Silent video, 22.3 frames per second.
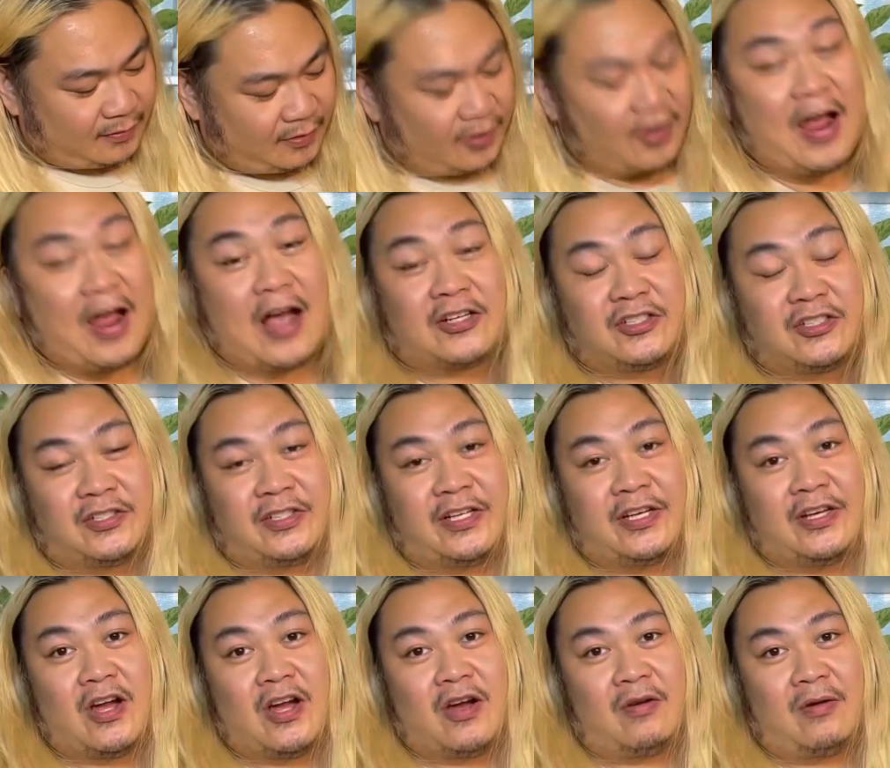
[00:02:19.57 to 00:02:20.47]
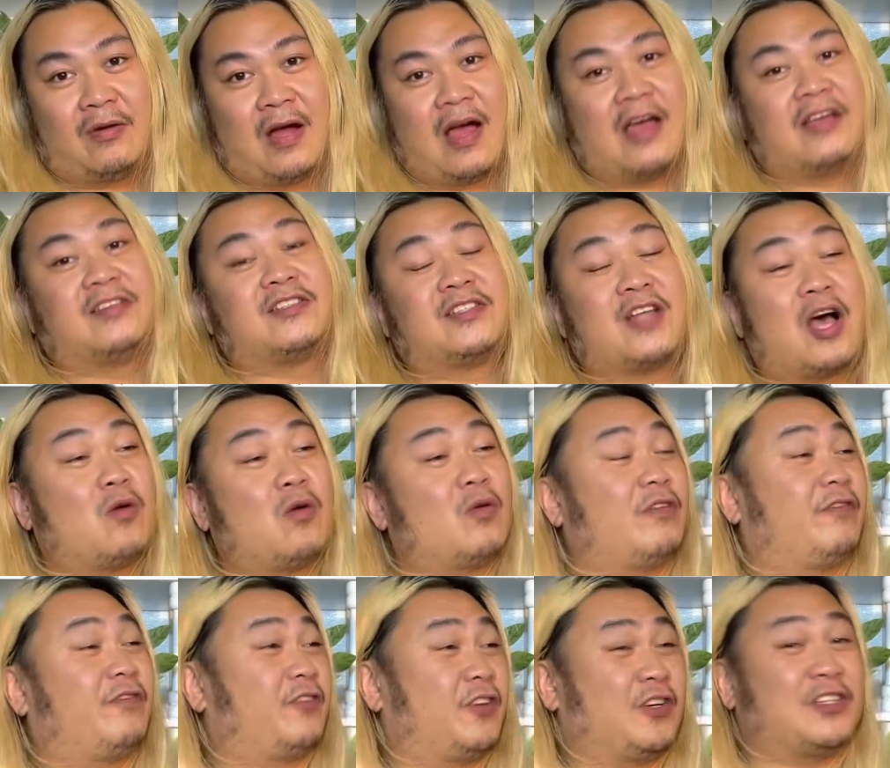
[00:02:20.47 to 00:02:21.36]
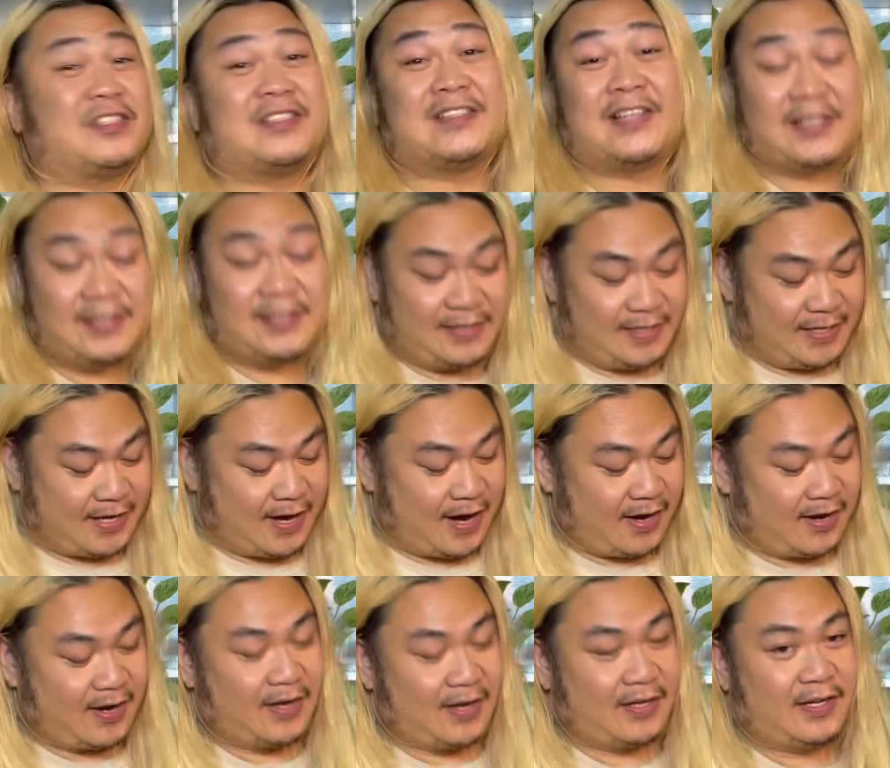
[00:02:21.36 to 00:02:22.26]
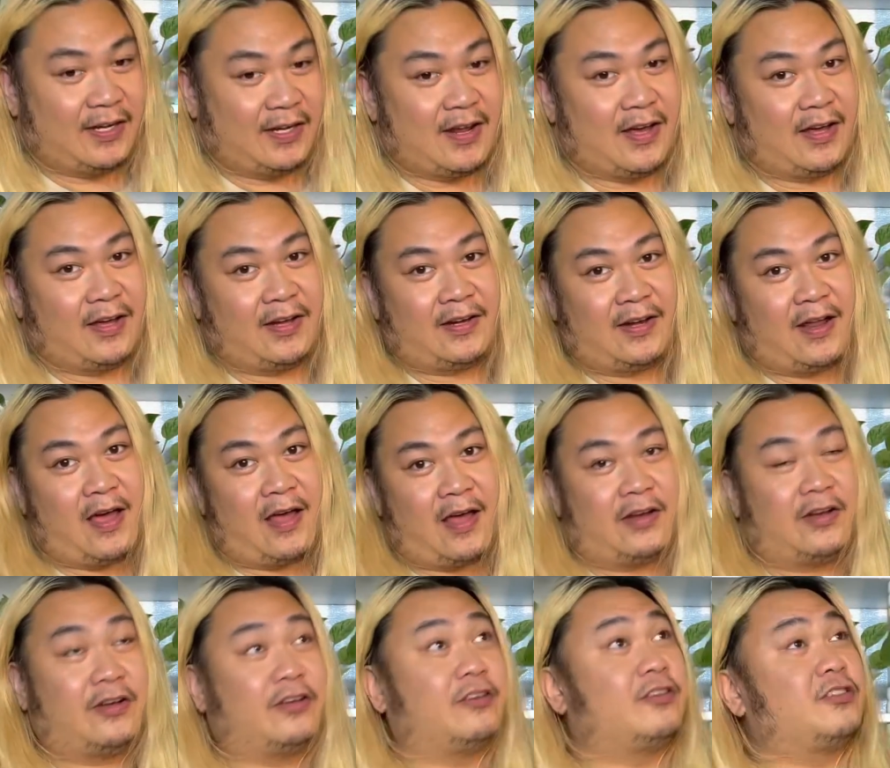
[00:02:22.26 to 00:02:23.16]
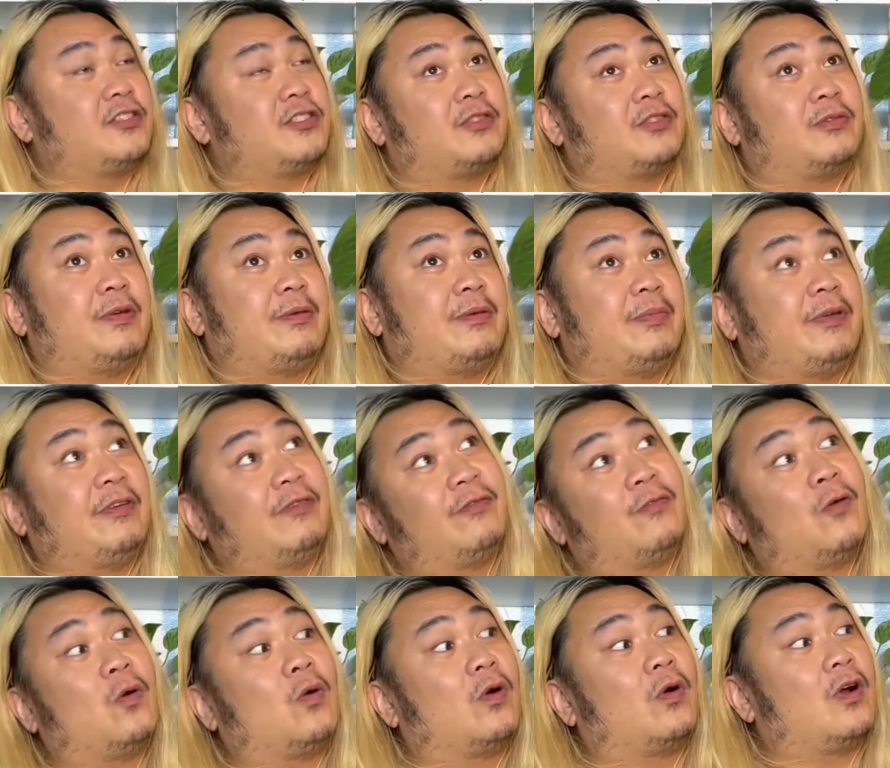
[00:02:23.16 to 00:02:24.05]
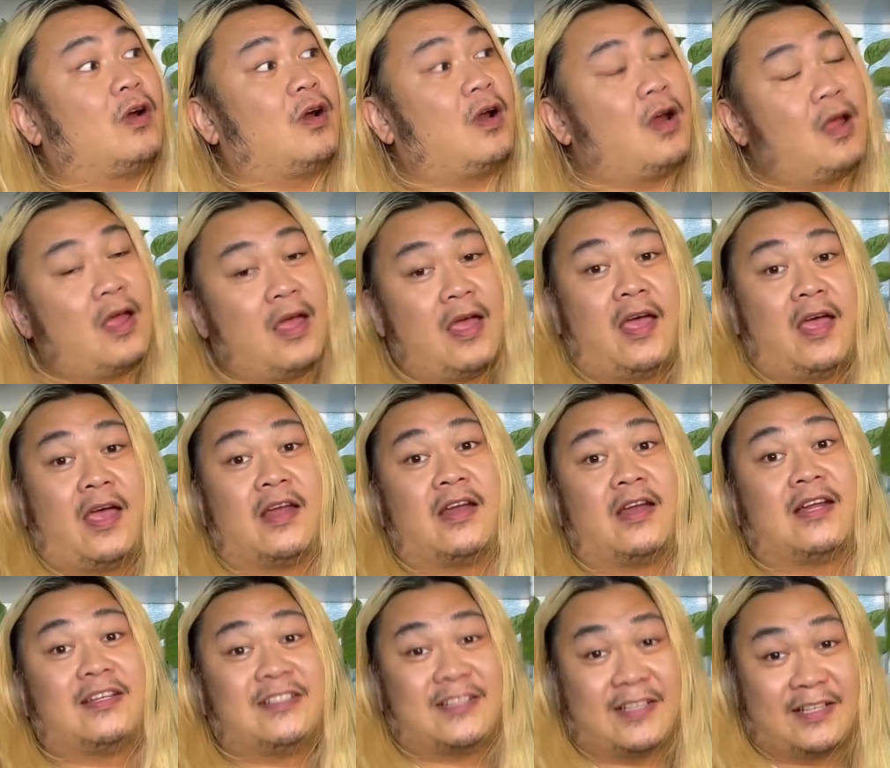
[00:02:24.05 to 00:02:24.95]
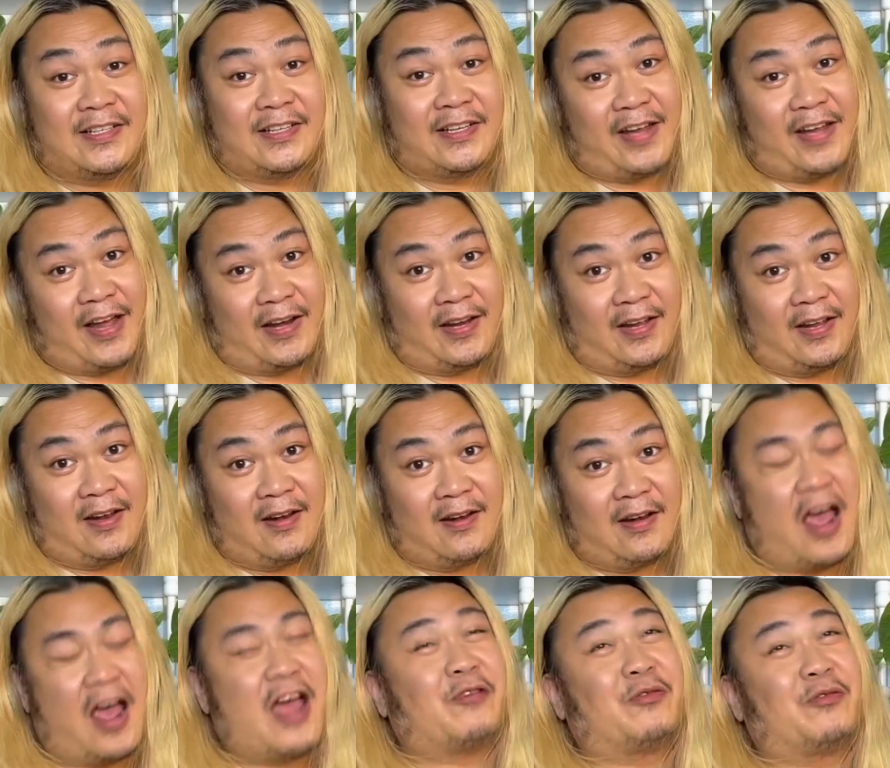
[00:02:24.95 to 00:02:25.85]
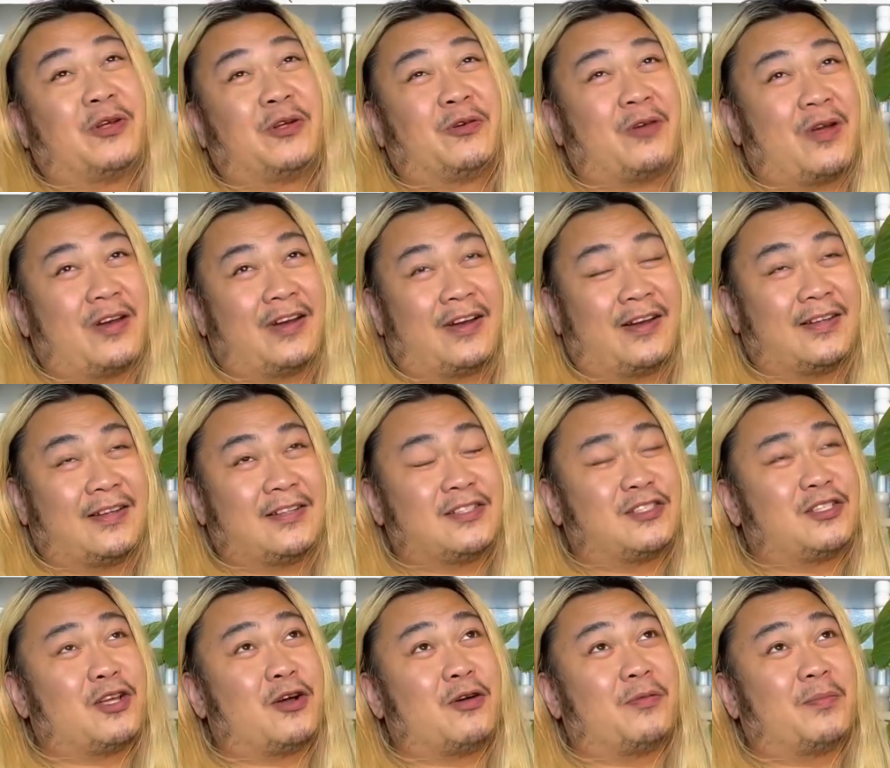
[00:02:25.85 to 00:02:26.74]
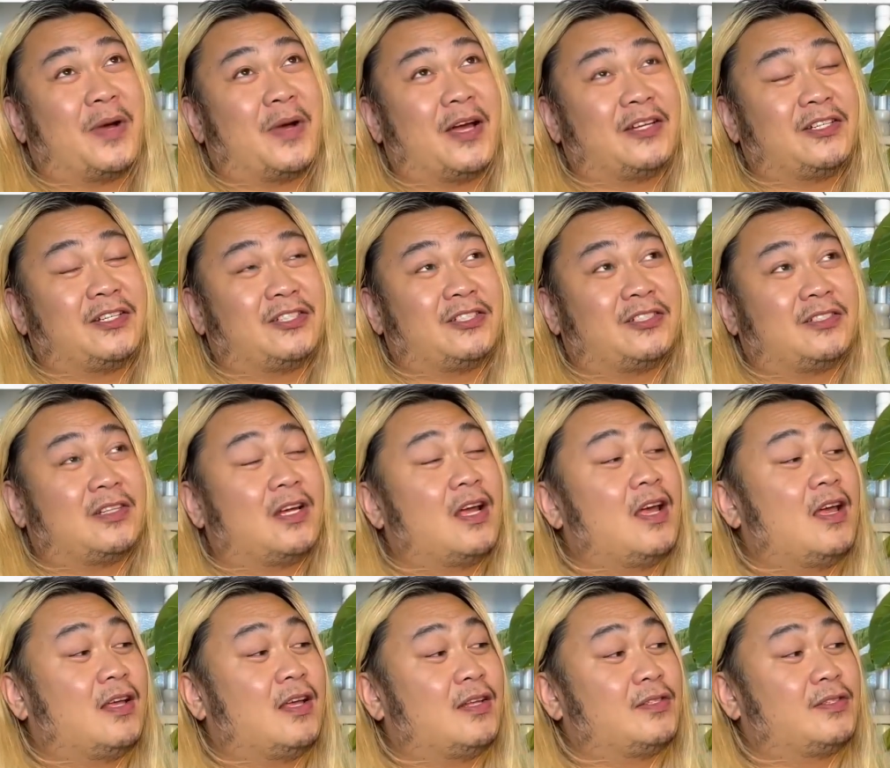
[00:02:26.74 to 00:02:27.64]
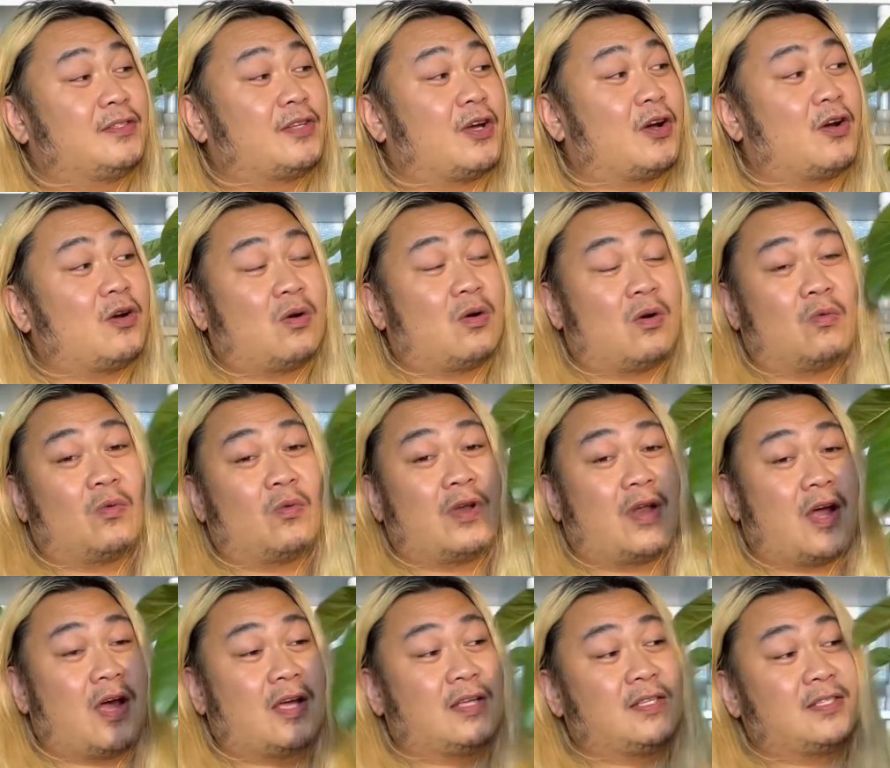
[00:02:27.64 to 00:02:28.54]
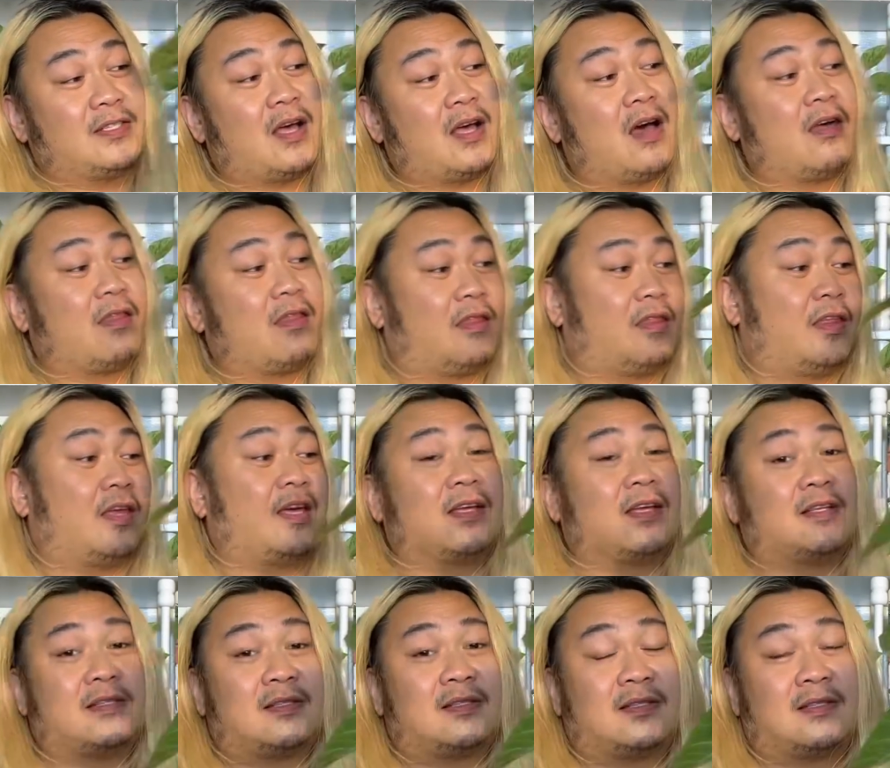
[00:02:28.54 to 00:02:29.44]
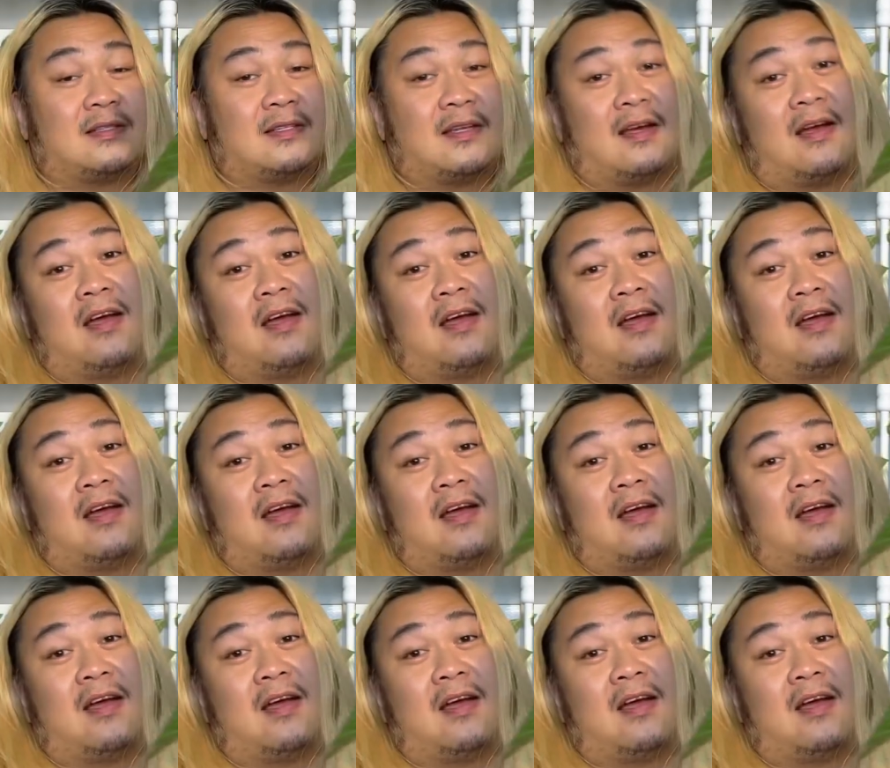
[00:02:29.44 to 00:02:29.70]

Or actually no, I saw one for $69.99 at a nursery before and I didn't get it. I regretted it so much. So when I saw this,